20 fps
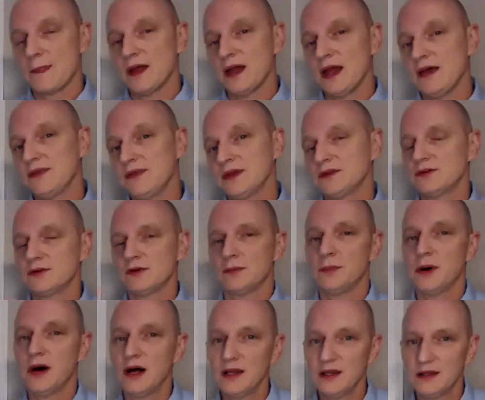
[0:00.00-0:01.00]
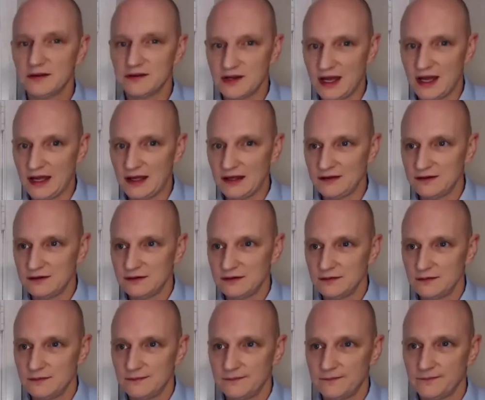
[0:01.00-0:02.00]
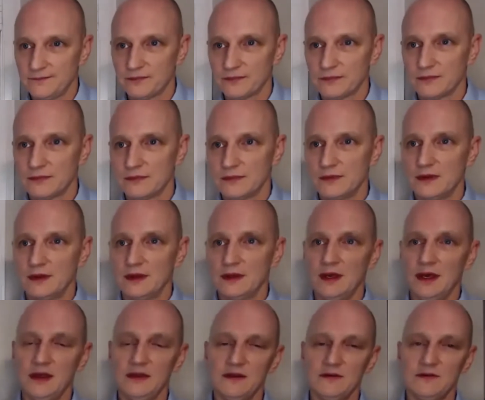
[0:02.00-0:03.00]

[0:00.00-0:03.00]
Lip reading: And then you apologize, and